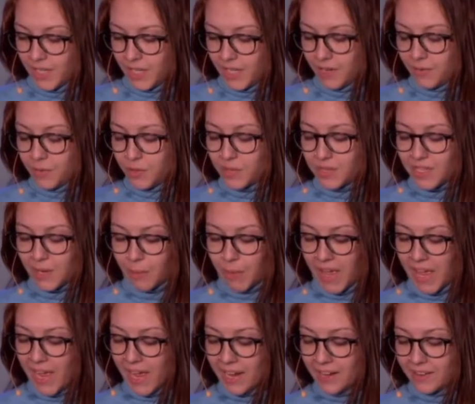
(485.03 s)
And if you skip
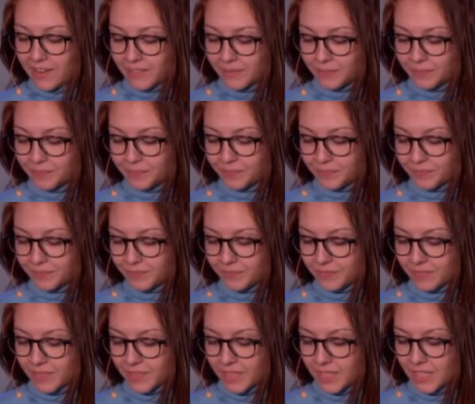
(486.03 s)
ahead,
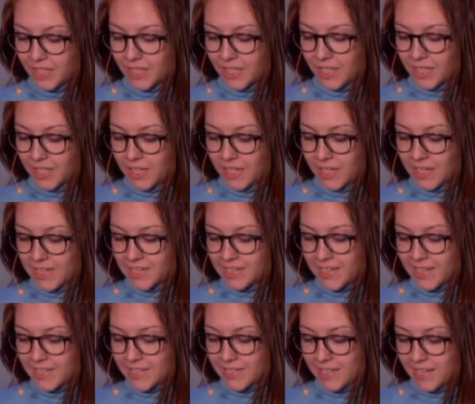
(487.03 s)
it
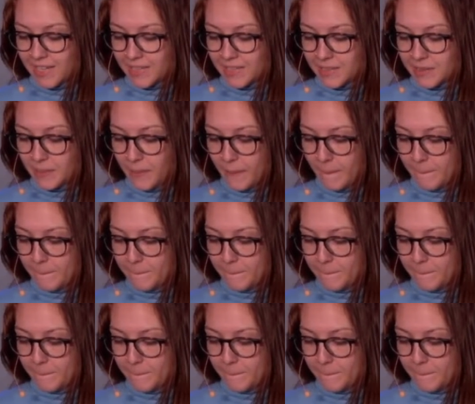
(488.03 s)
says this